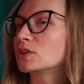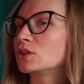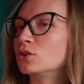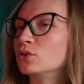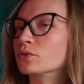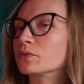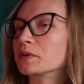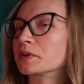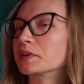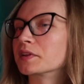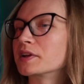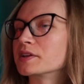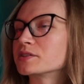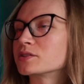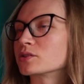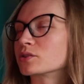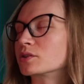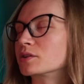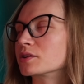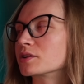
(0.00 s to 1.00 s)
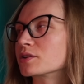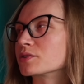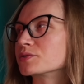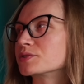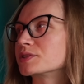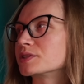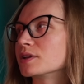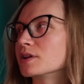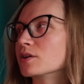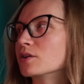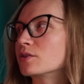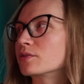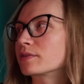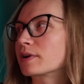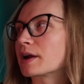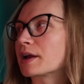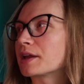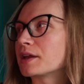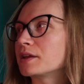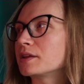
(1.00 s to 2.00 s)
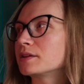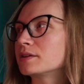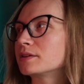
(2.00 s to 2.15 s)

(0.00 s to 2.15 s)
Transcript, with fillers: You realize they're gonna go stale, right?